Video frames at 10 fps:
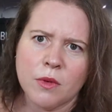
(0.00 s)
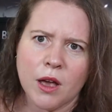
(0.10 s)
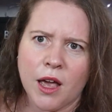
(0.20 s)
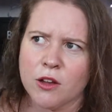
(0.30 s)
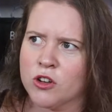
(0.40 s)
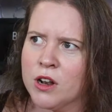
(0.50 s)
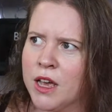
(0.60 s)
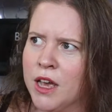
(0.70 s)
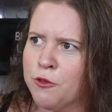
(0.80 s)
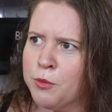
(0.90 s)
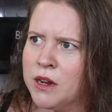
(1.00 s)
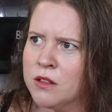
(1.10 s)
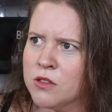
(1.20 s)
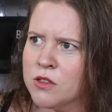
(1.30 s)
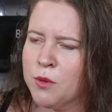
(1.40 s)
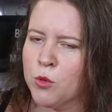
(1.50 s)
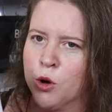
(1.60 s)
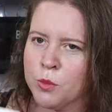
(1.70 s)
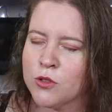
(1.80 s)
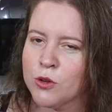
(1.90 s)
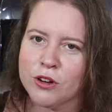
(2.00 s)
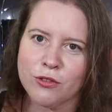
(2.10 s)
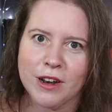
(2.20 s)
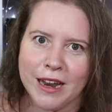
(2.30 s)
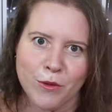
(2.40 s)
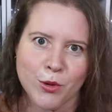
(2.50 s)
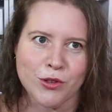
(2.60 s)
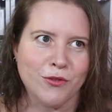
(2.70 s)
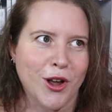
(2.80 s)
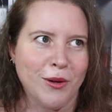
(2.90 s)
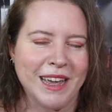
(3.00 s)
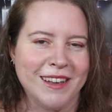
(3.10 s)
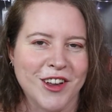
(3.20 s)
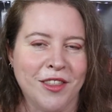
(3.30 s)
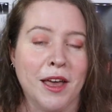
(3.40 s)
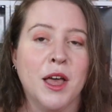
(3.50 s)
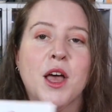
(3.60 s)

actually have been in the same room, so different levels of knowing each other.